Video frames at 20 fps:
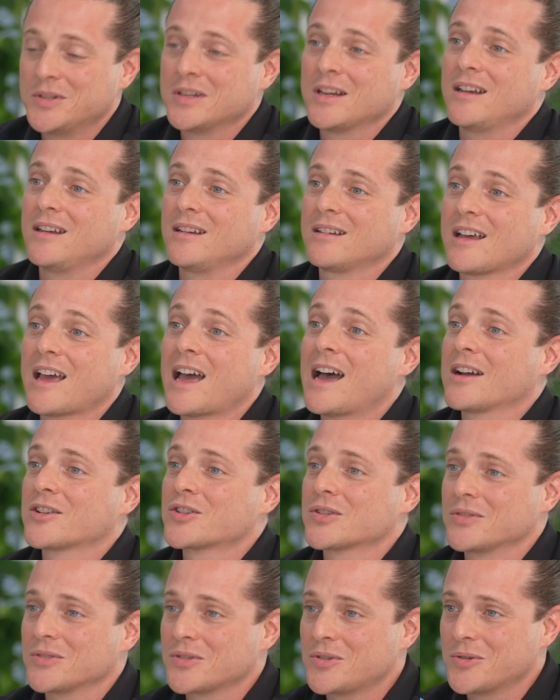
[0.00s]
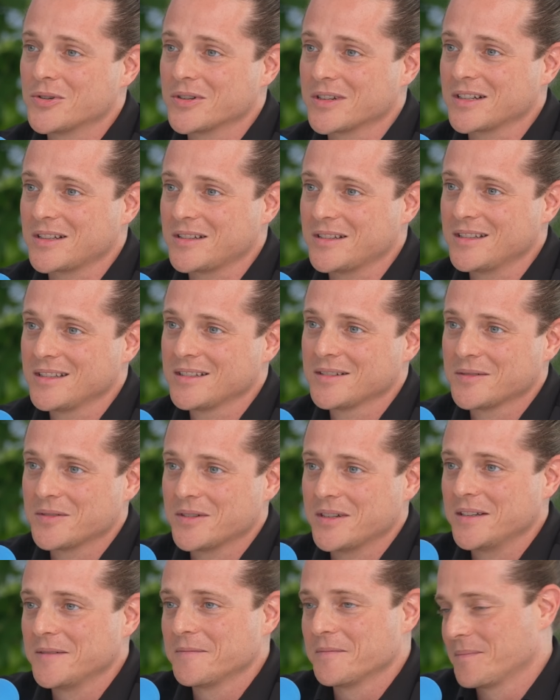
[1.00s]
take action accordingly,
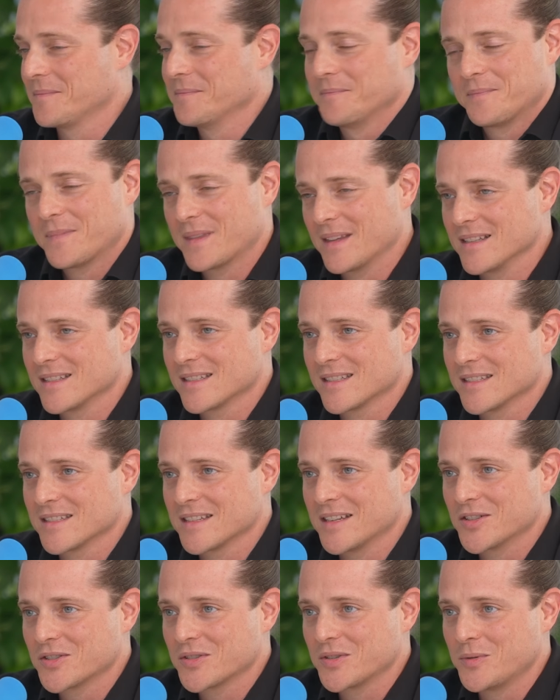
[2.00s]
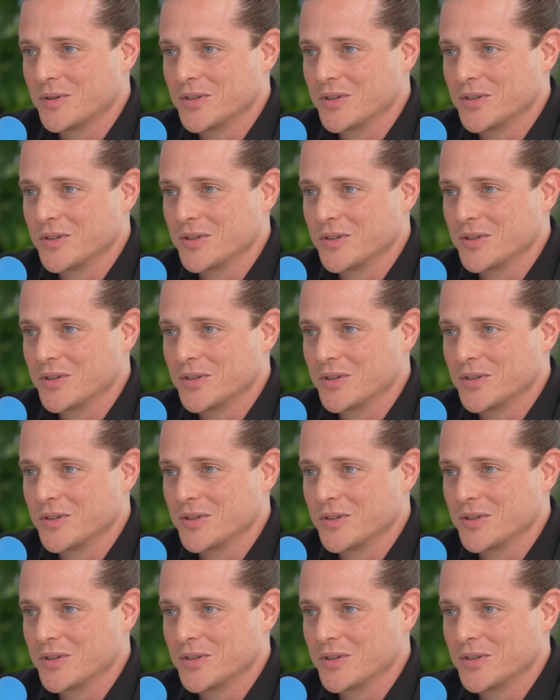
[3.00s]
right? That's essentially